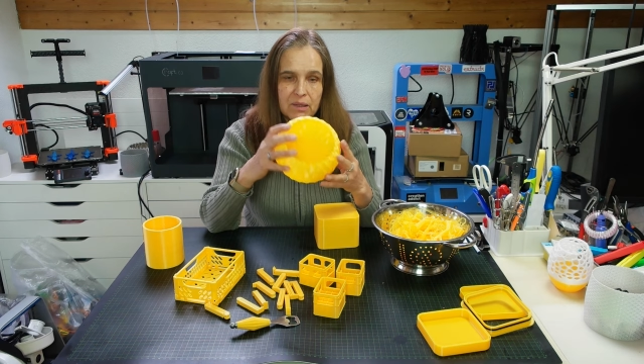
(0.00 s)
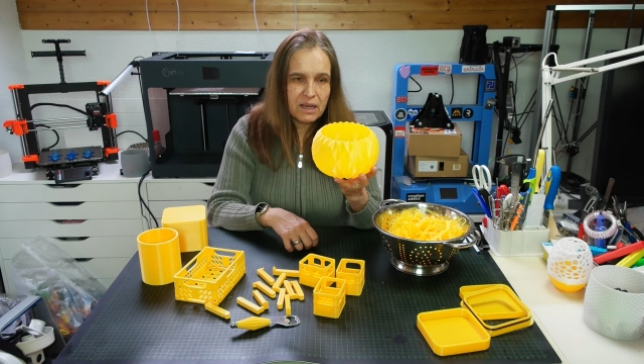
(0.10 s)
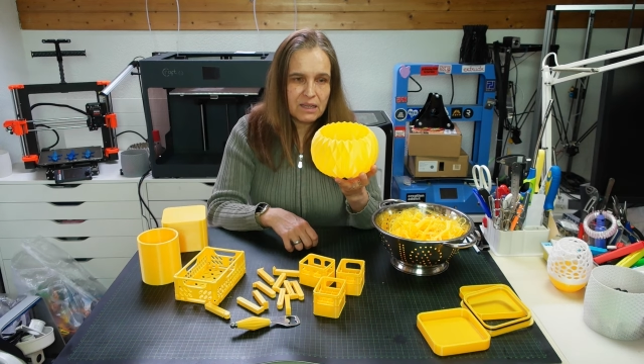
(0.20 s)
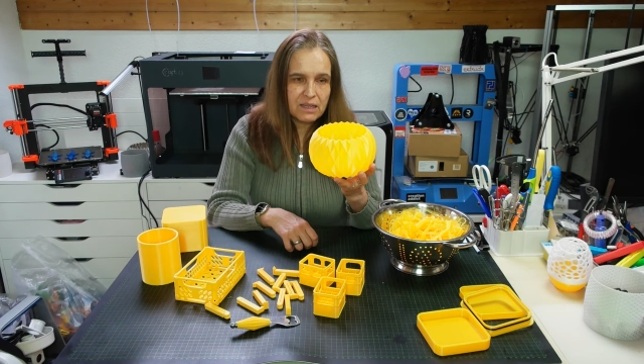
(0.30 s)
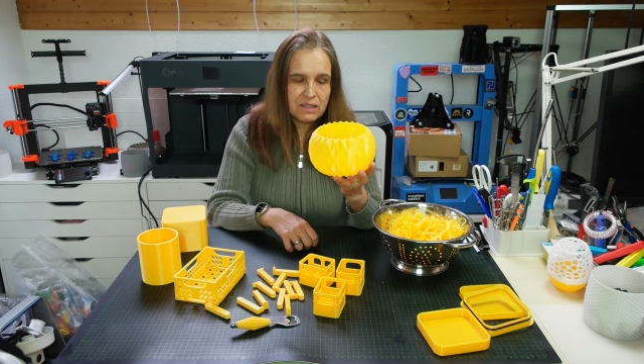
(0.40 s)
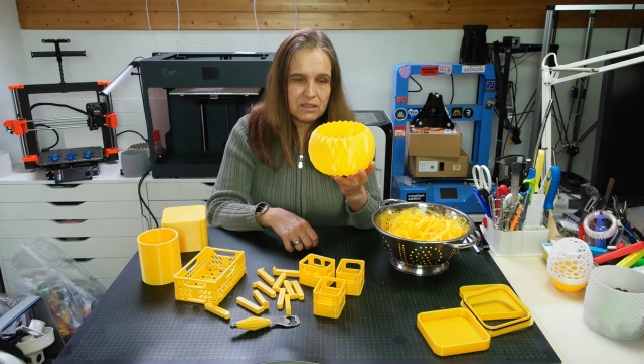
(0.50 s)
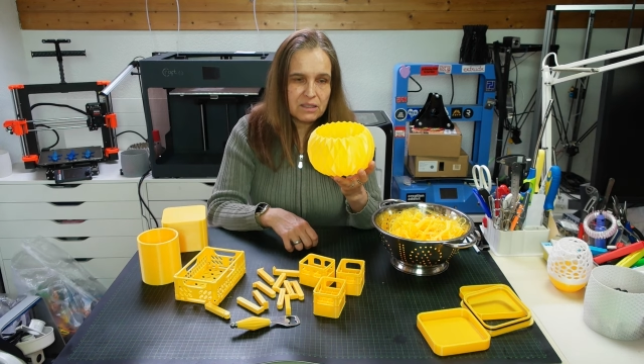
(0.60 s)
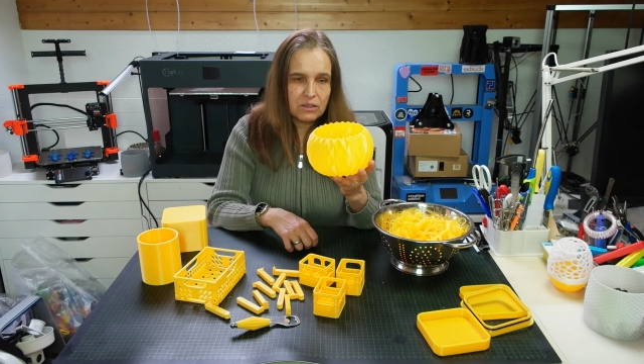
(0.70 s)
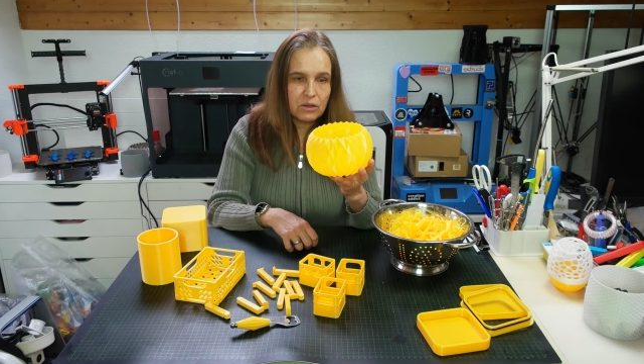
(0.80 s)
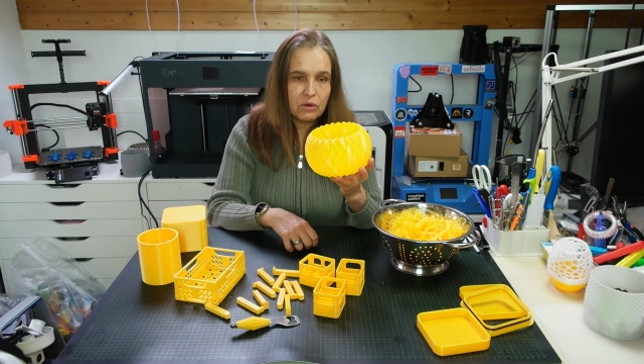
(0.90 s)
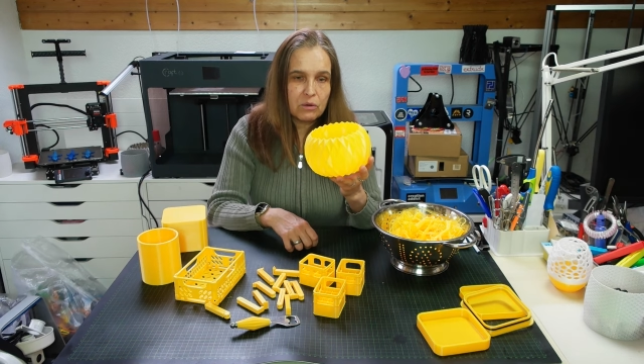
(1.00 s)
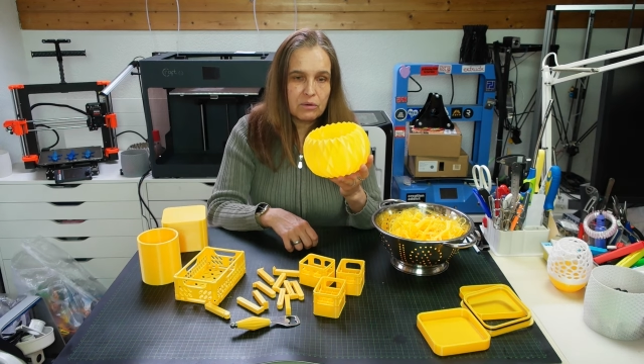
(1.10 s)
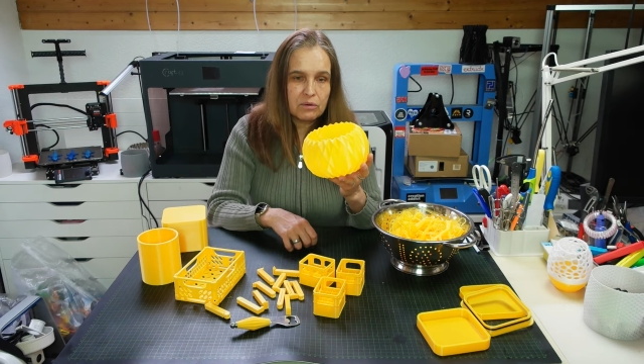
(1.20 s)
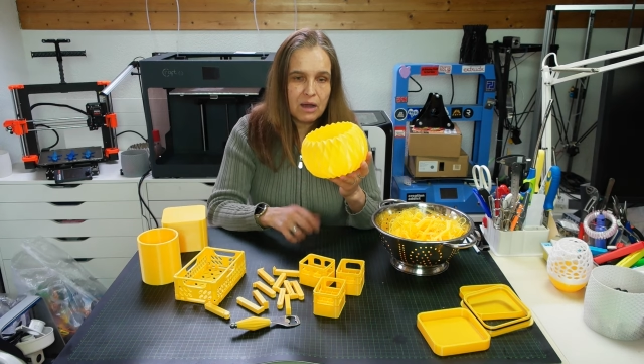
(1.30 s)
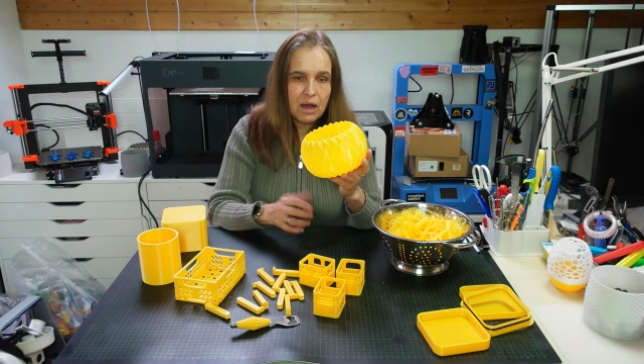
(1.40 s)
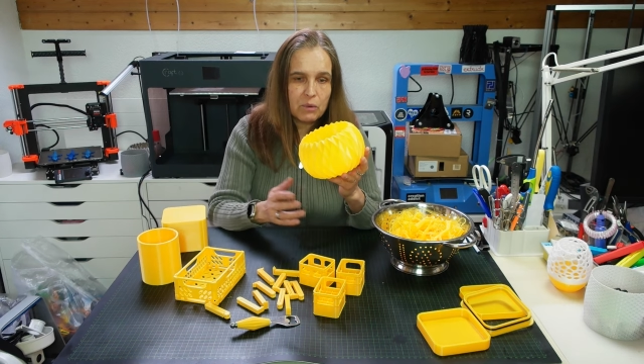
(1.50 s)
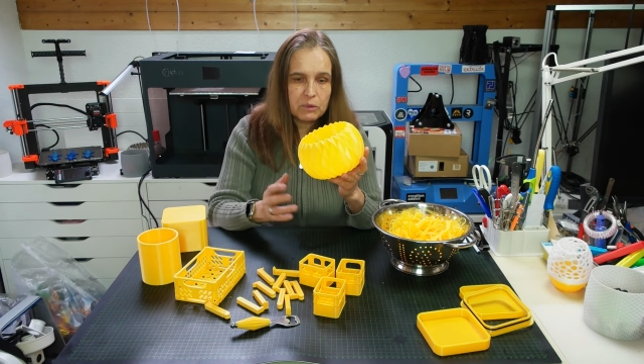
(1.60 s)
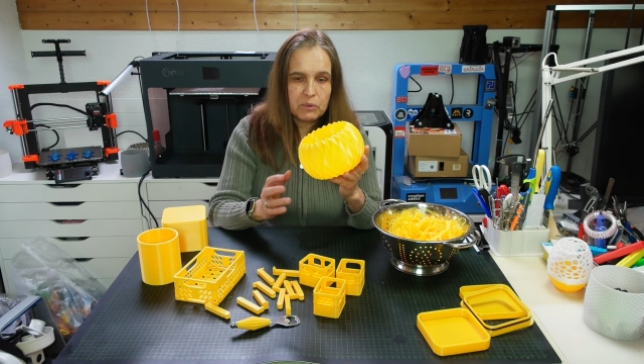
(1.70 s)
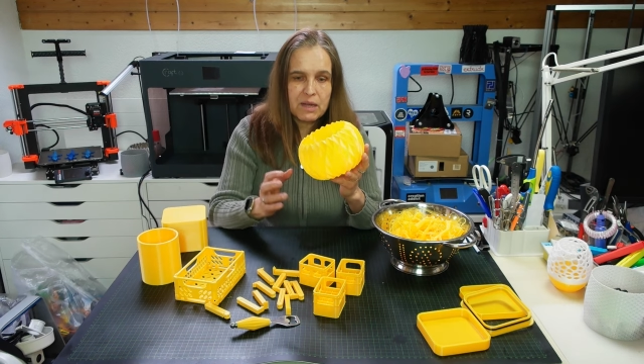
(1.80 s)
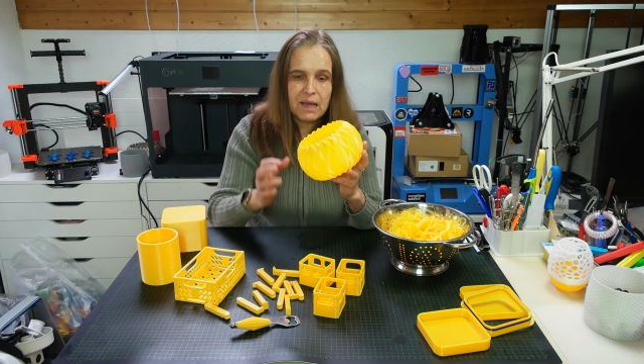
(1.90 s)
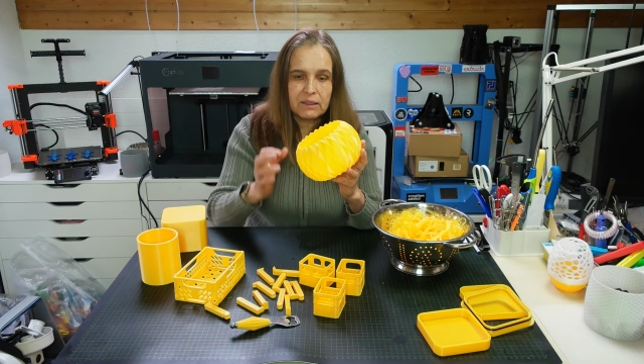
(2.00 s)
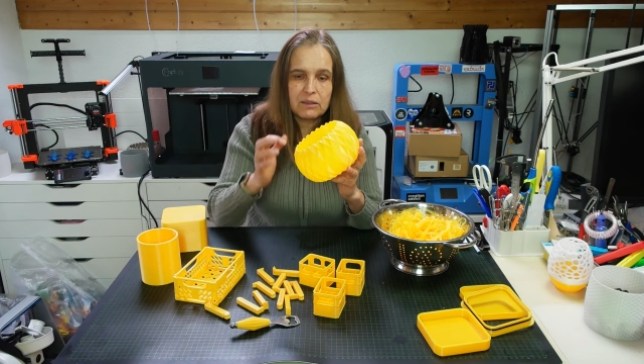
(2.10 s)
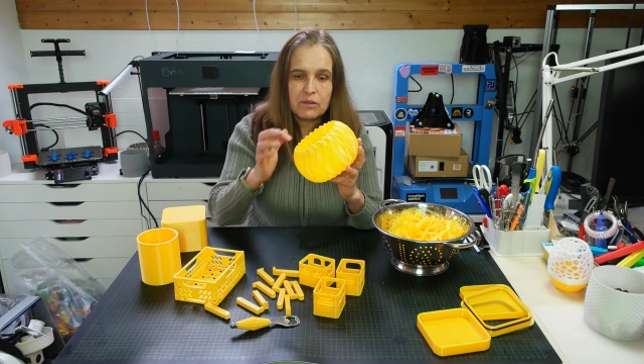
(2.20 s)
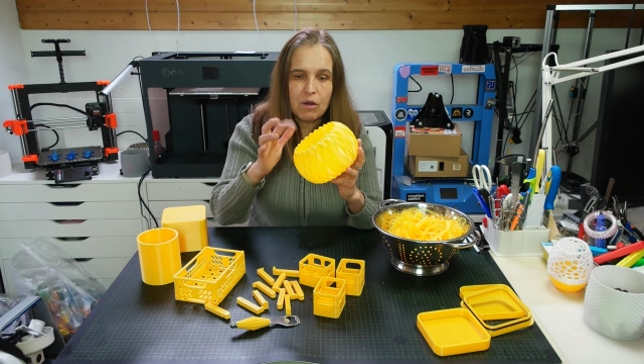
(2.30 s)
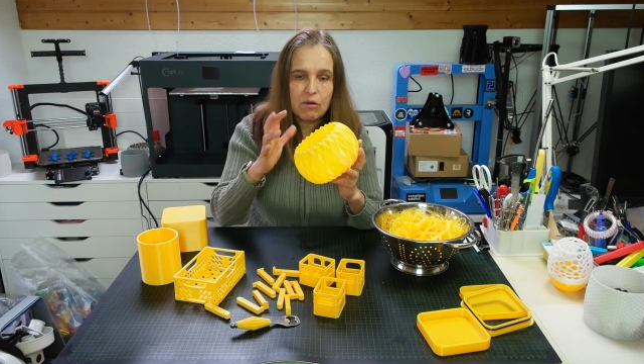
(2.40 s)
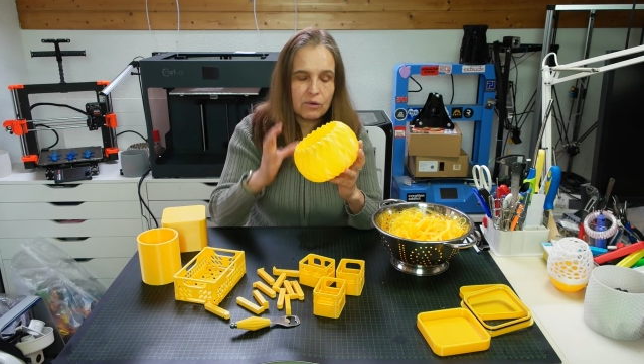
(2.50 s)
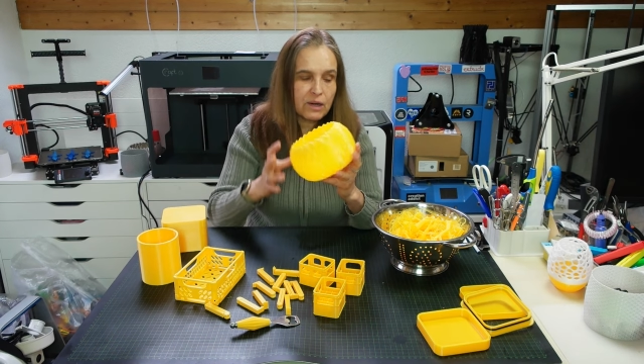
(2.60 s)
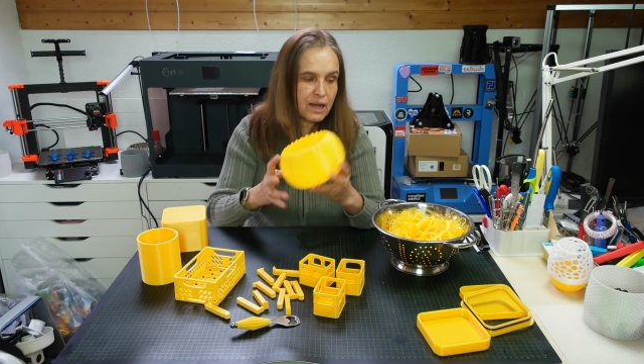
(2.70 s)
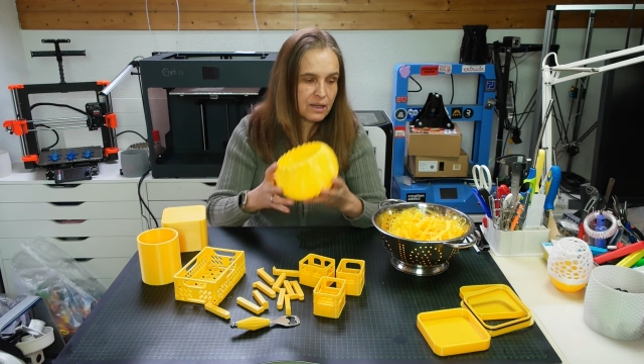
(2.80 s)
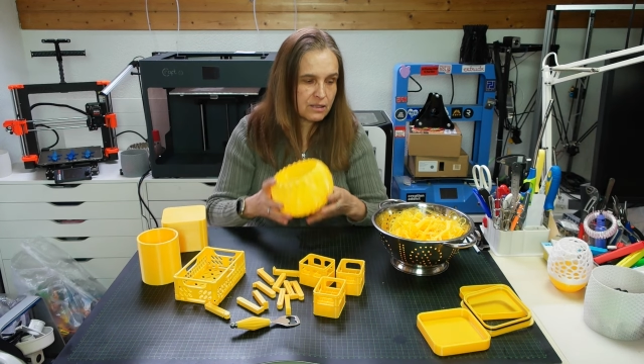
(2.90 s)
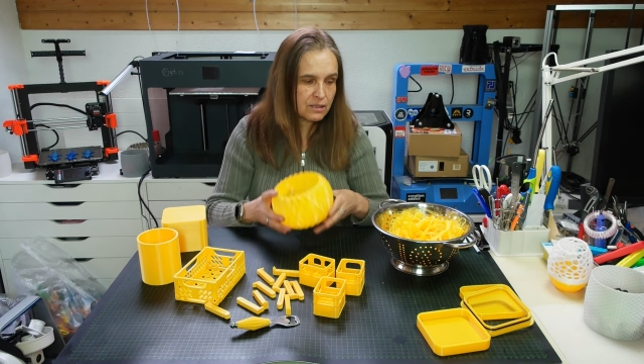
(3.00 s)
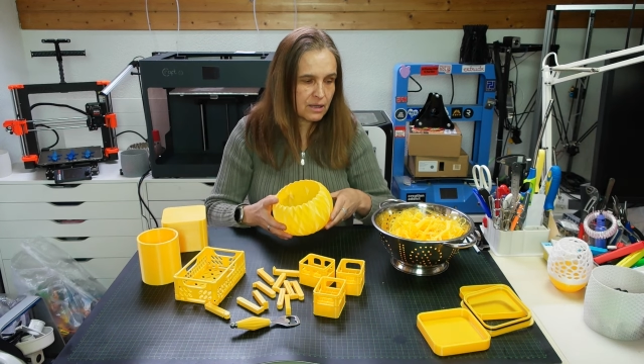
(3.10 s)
and as I didn't know how it would handle the overhangs,